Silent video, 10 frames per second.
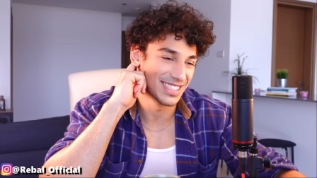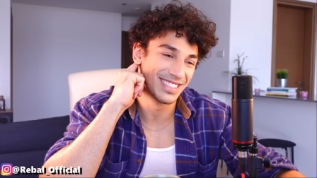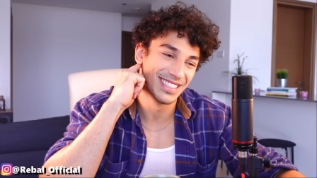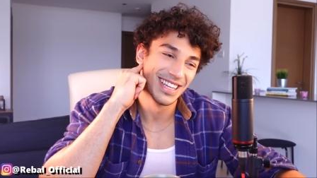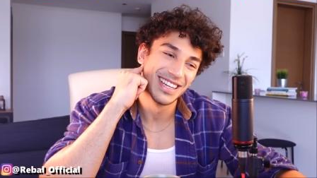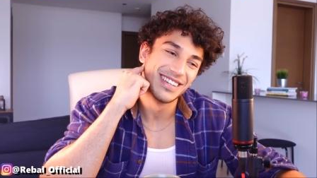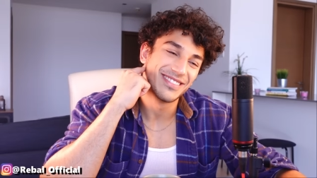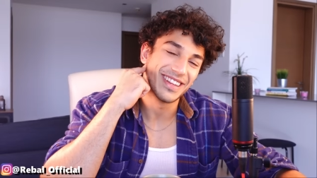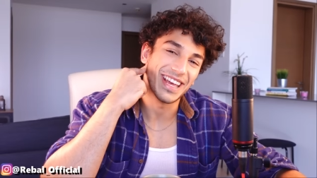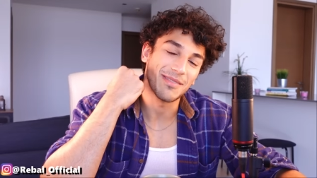you
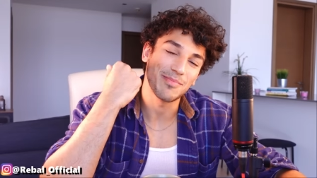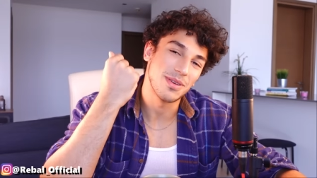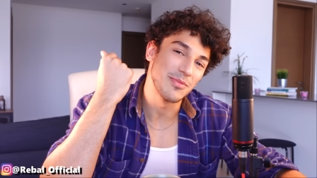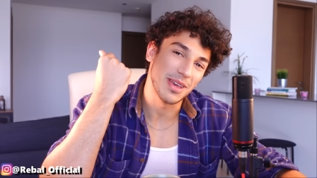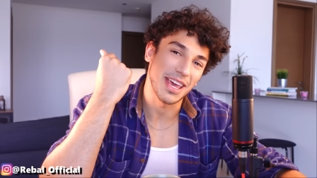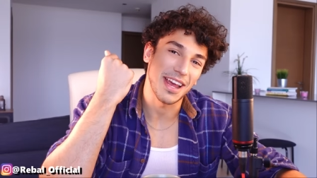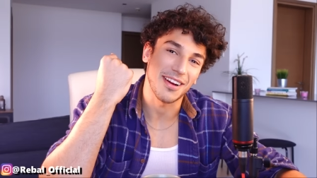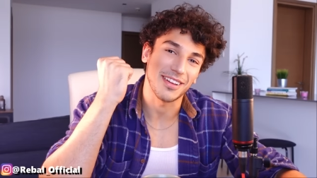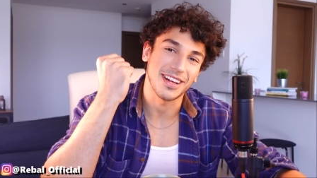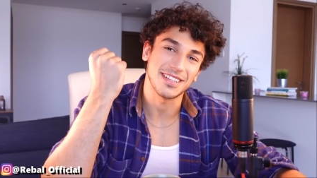get pubic
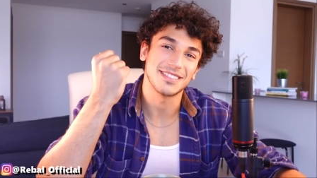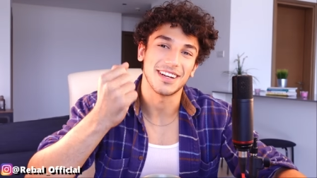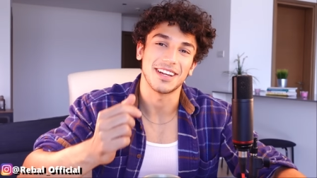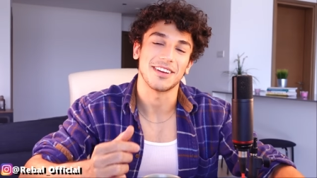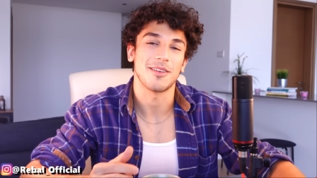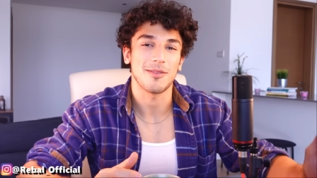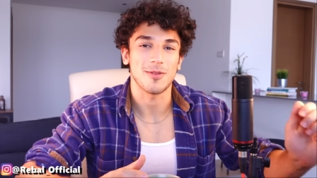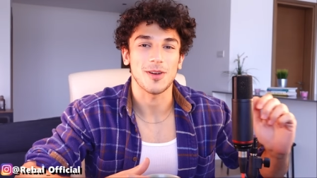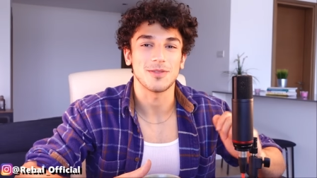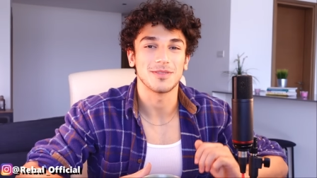hair like stuck in your
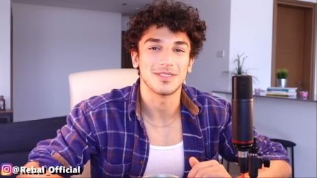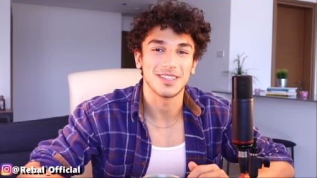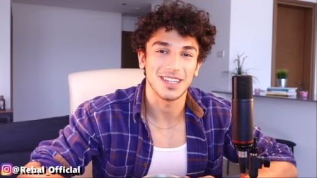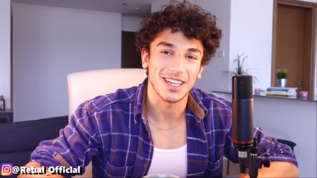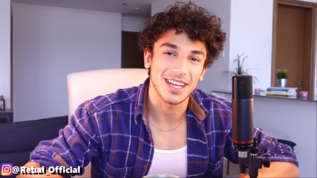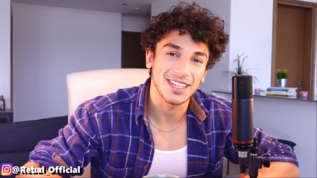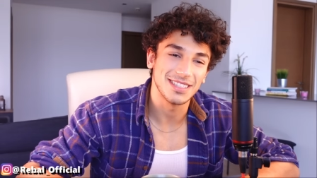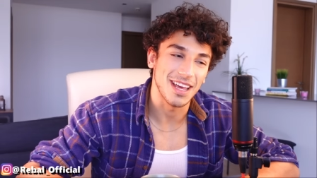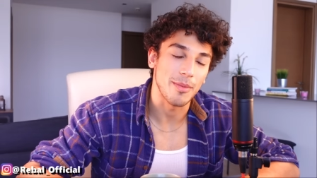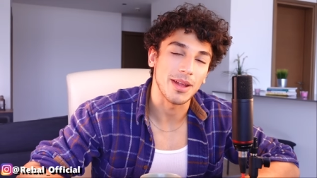throat. You're
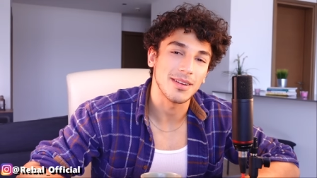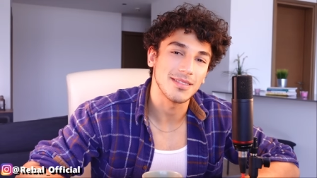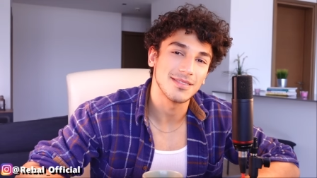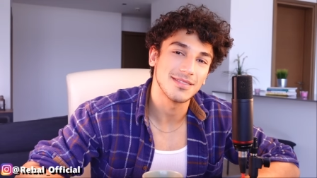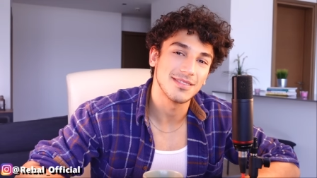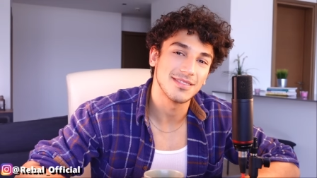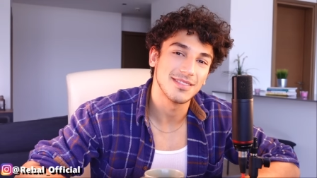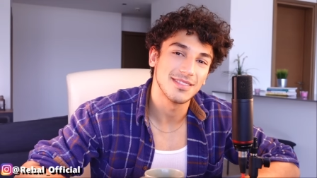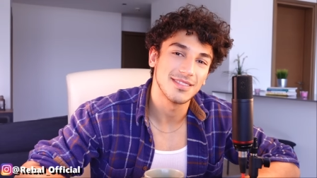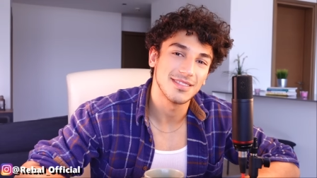like, damn it,
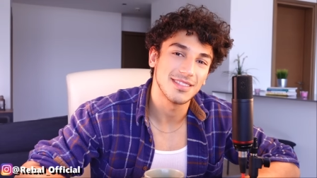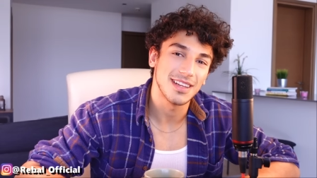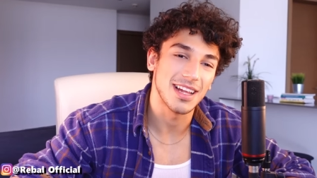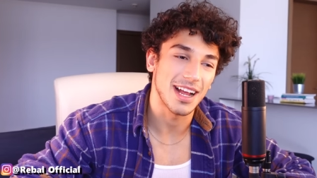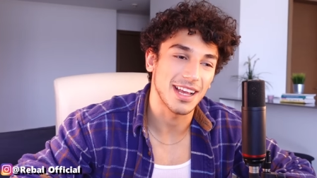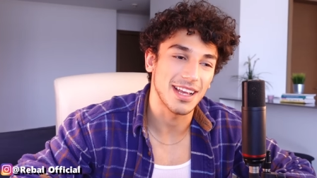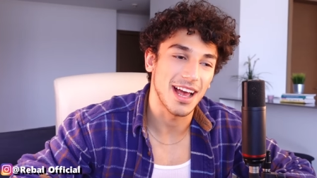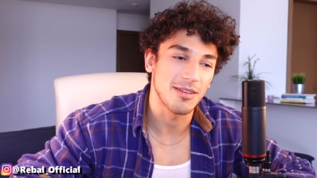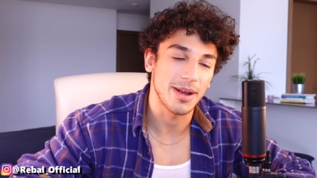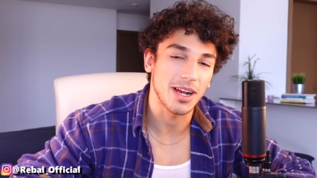I,
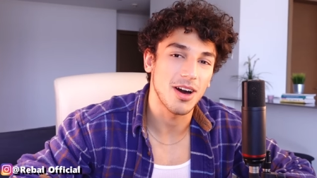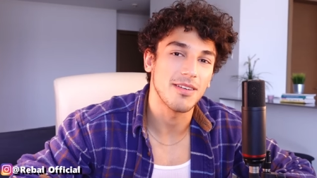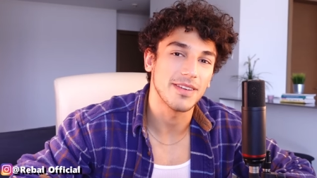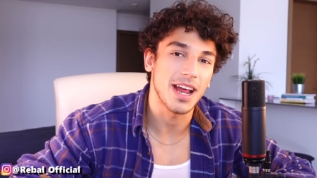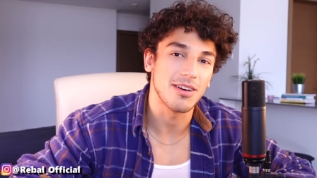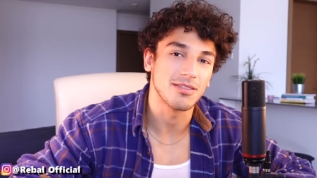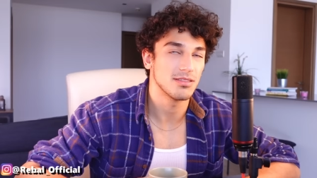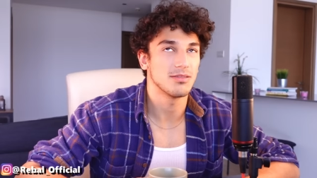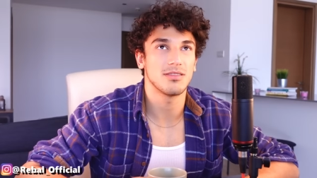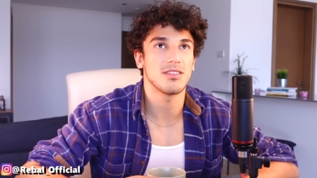how do I cough it out?
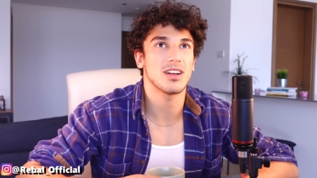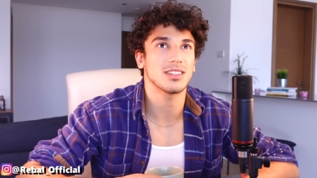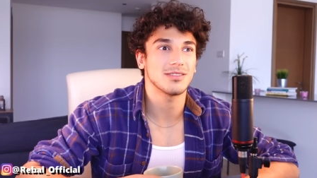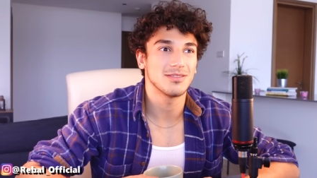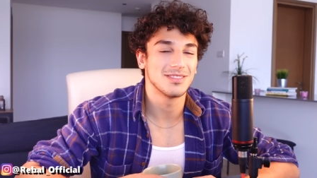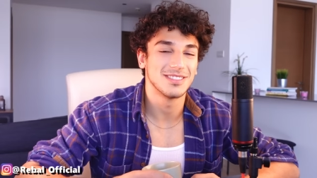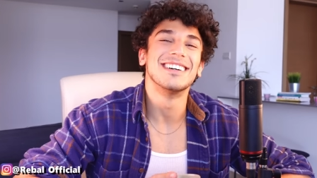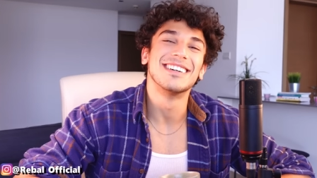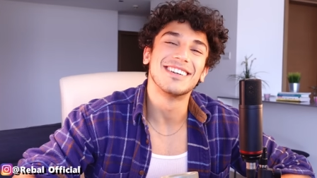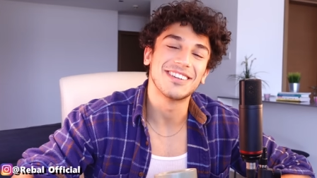
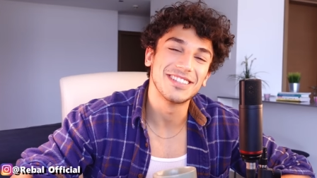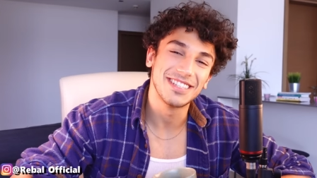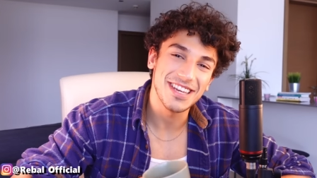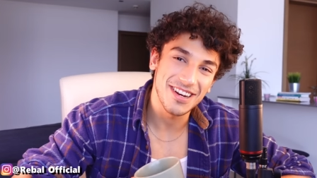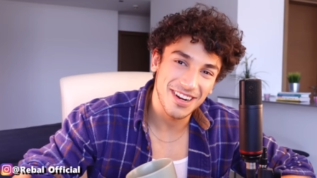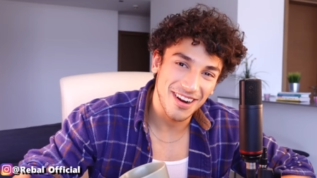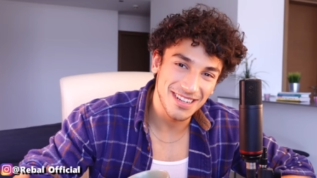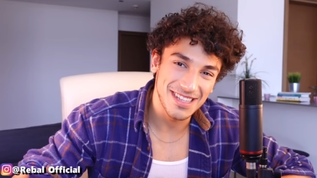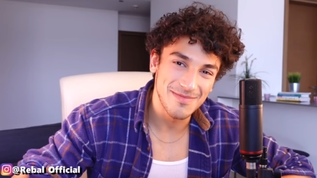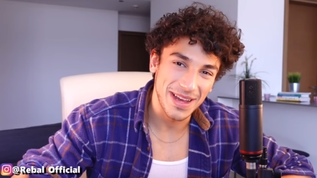Uh, or you take your car
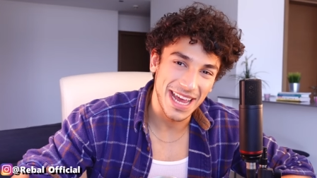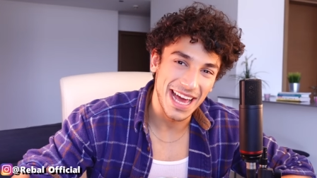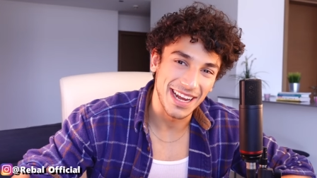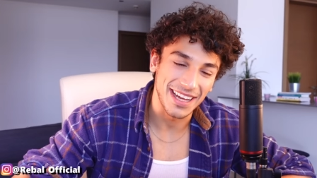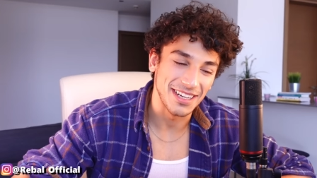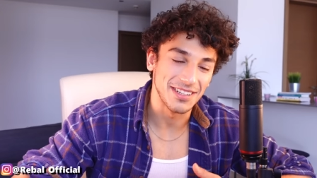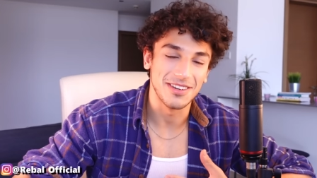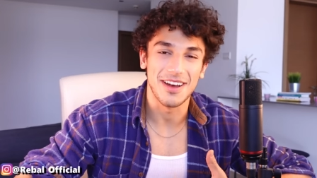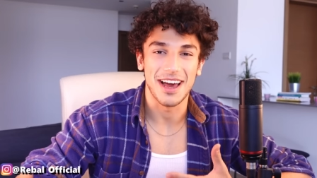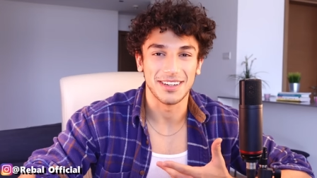to the mechanic and you
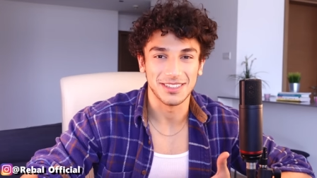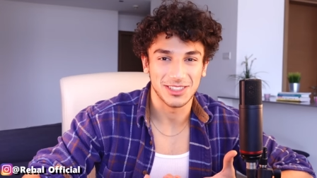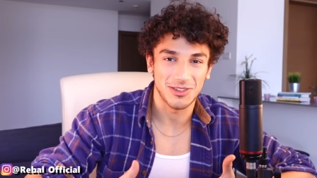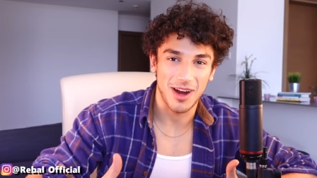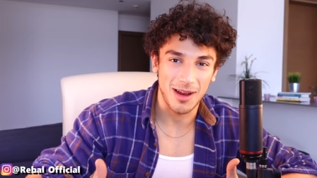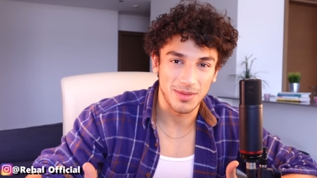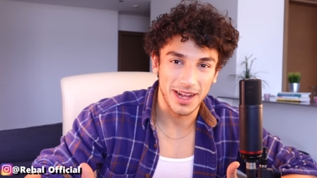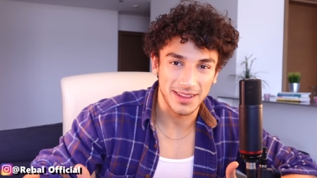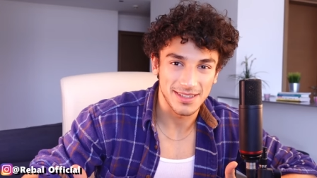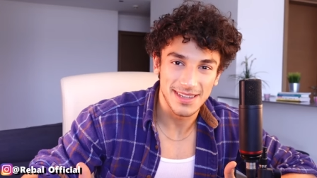don't know how to describe
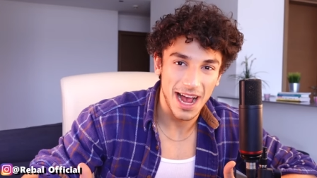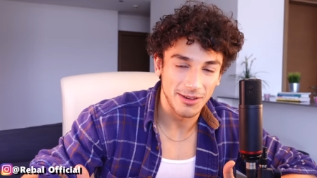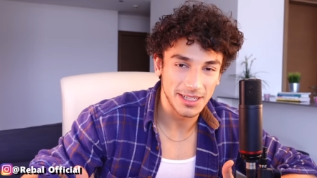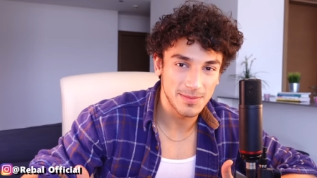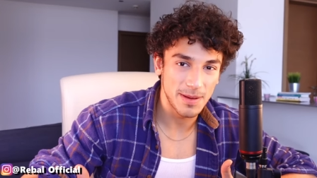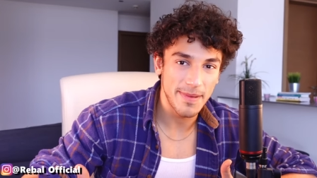like the sound it's been